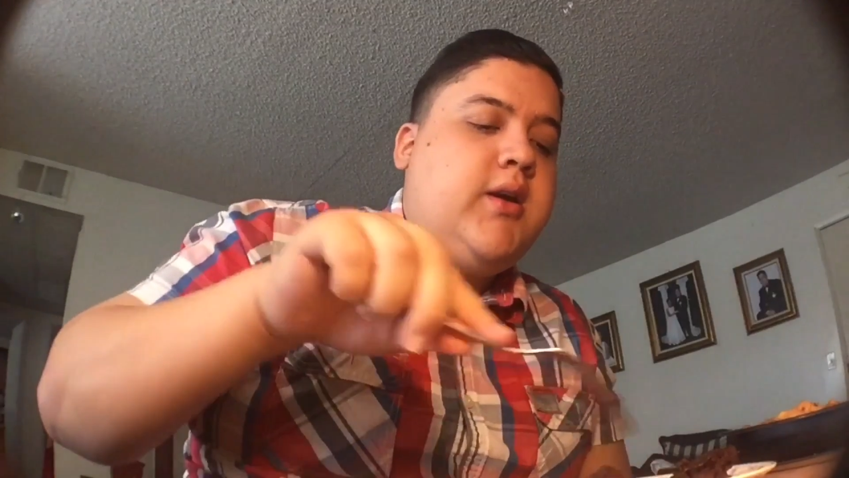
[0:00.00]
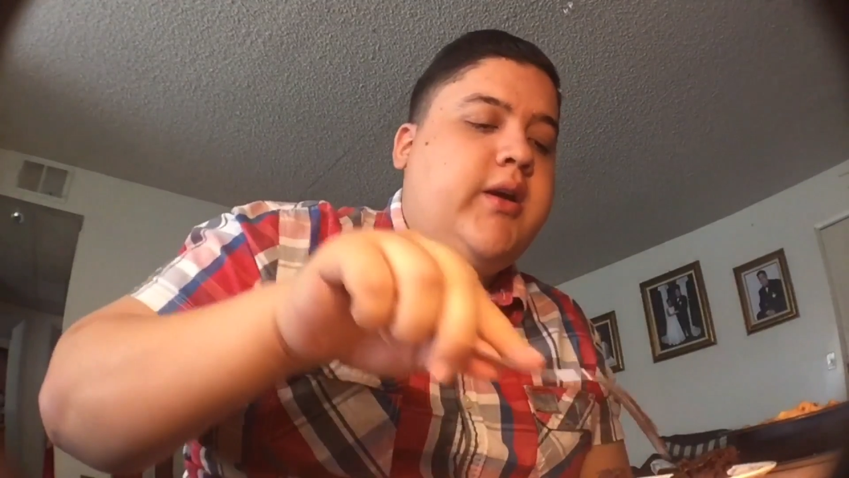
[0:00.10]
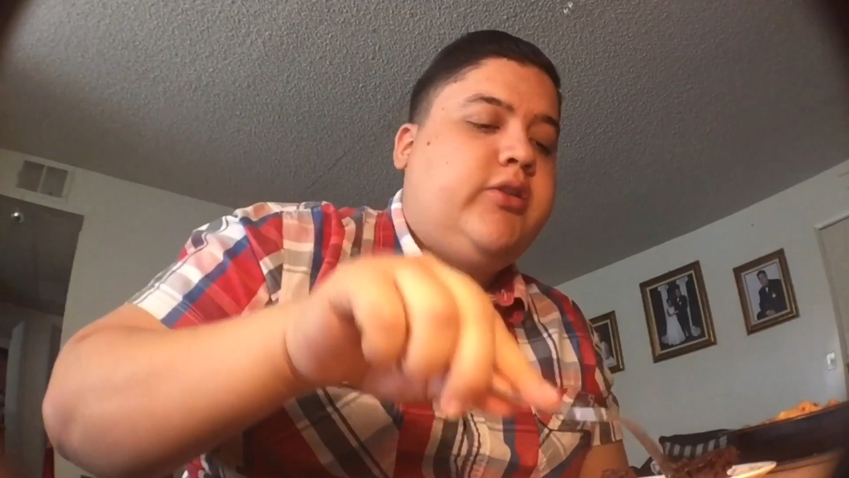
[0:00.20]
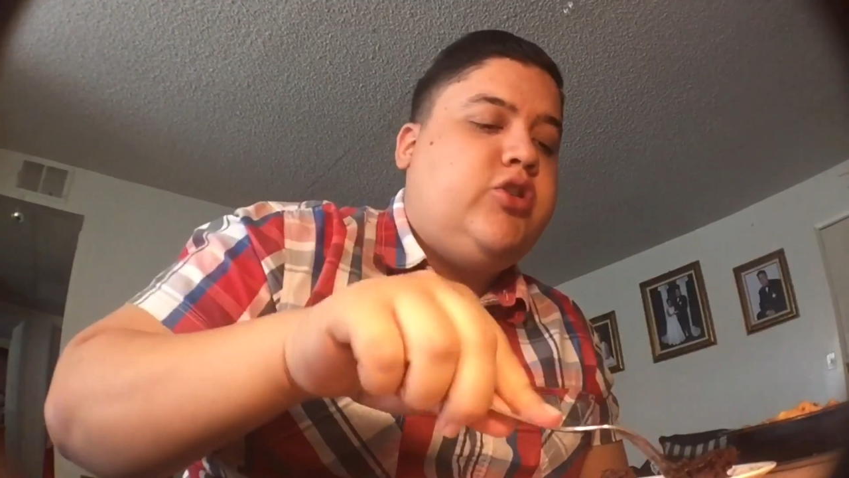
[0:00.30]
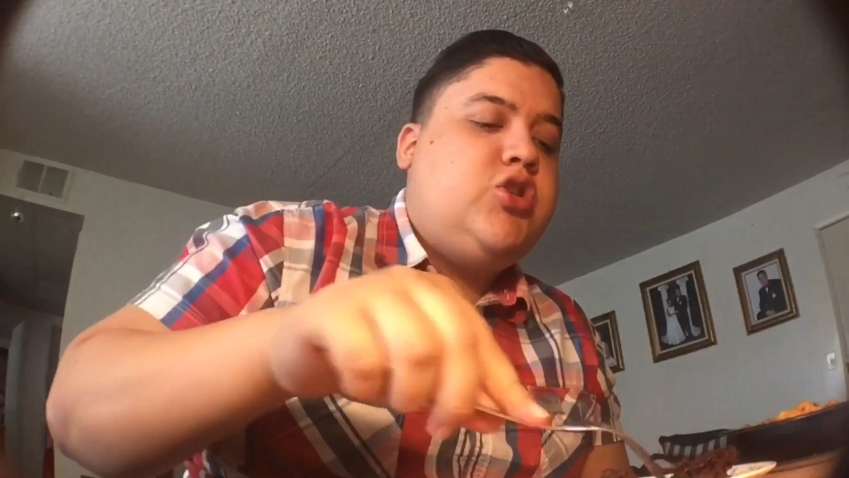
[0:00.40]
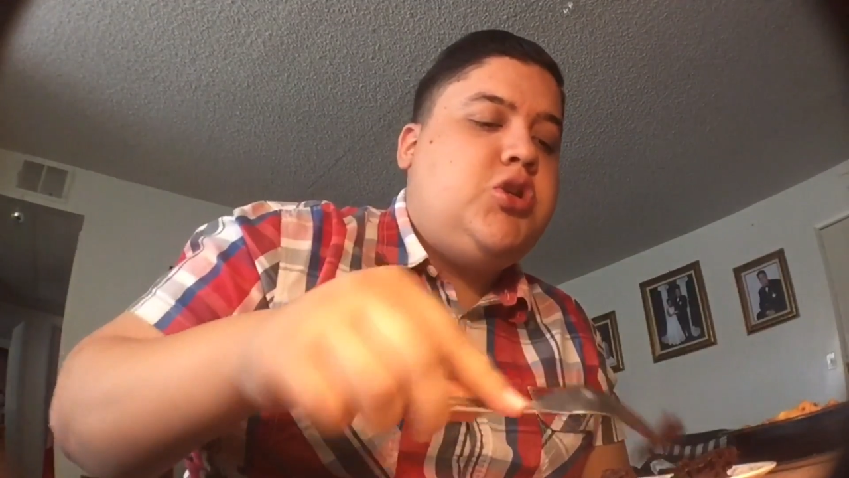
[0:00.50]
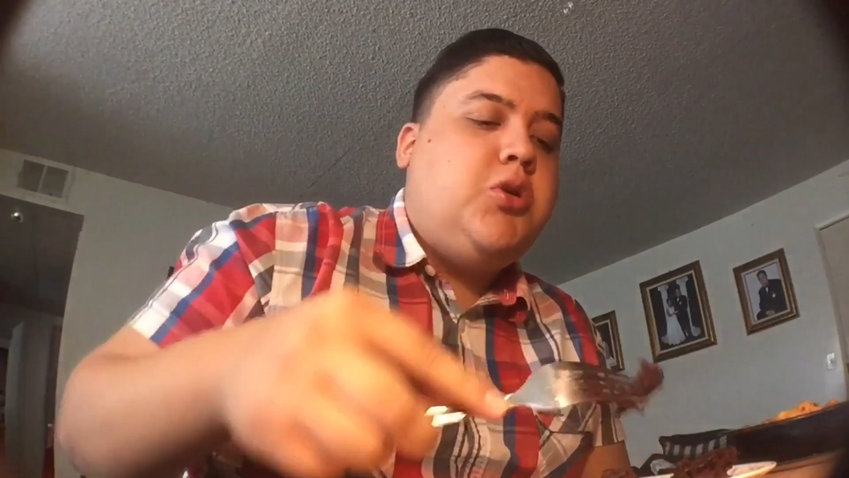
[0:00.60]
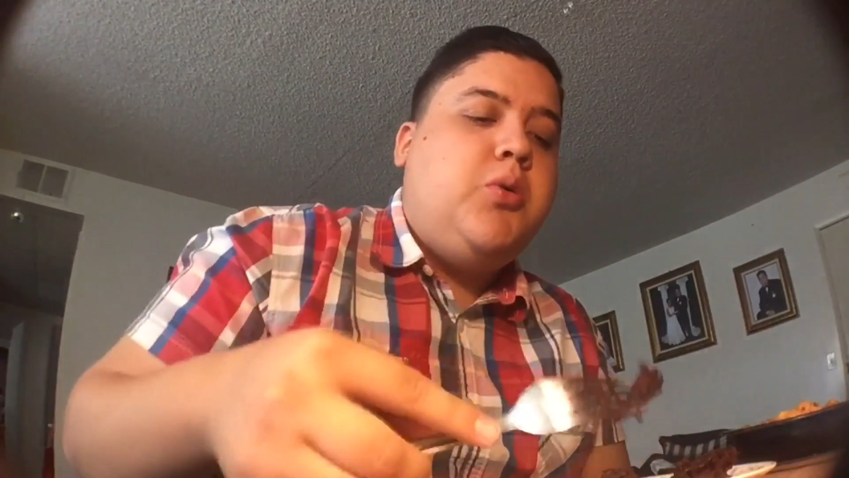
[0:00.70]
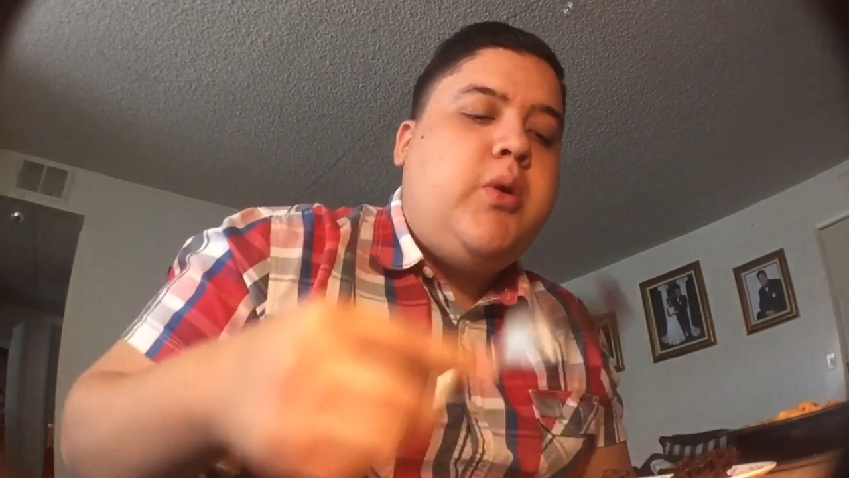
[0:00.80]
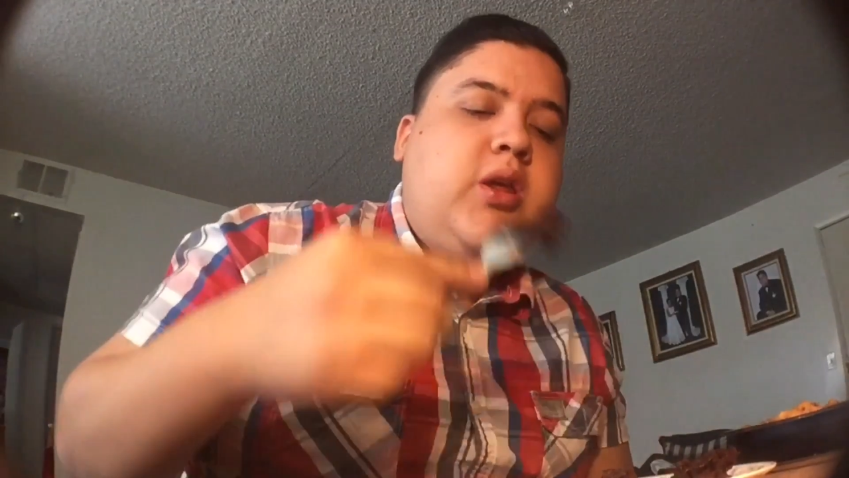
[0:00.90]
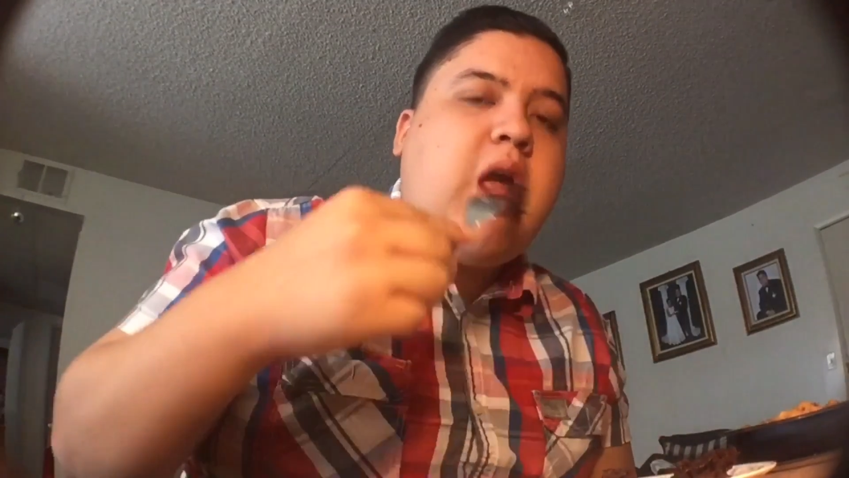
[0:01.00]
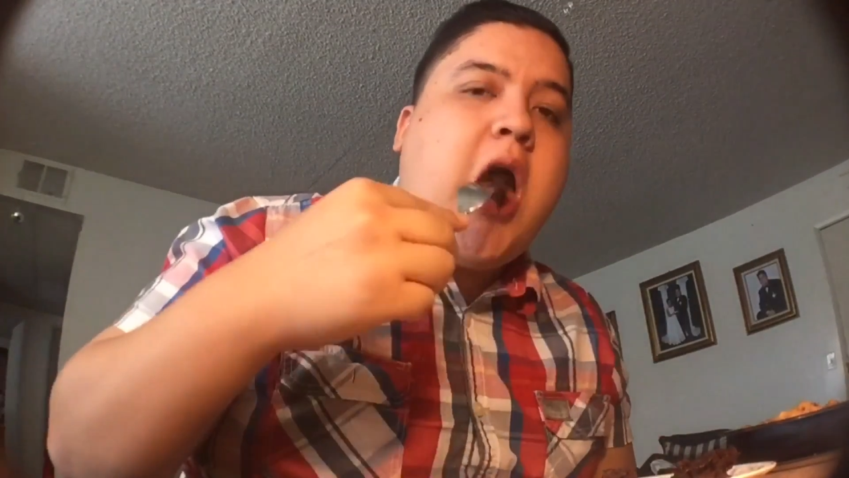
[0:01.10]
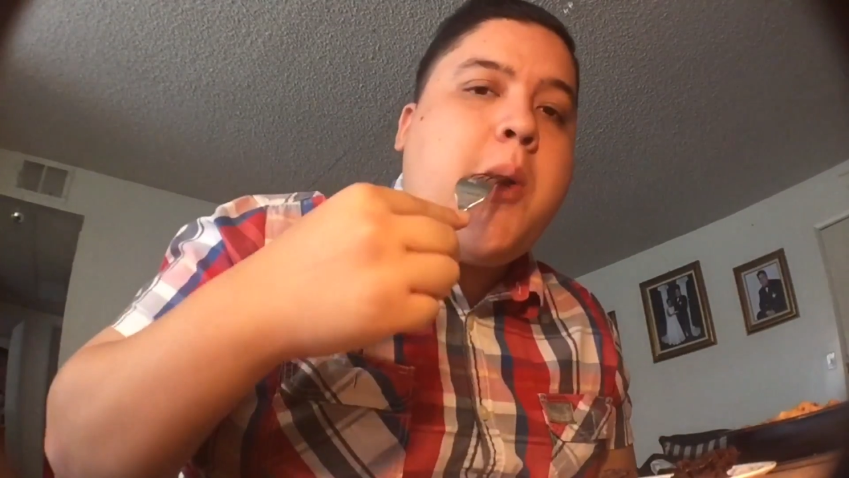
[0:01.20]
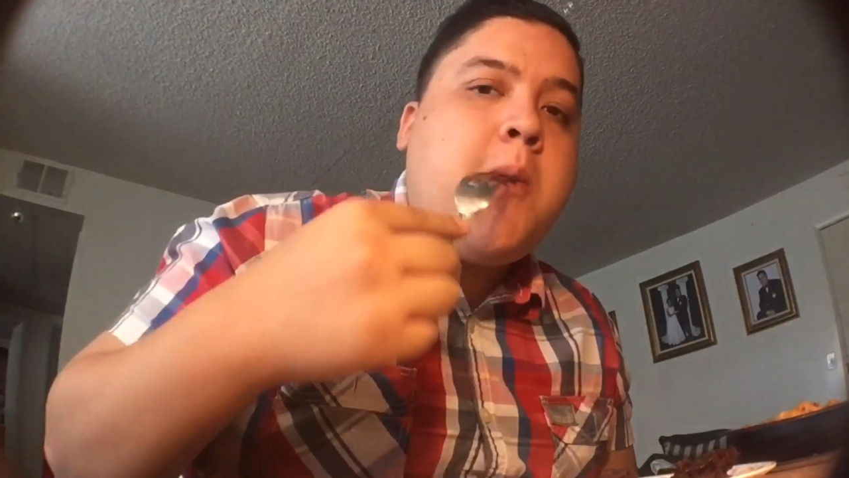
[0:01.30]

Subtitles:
It's chewy.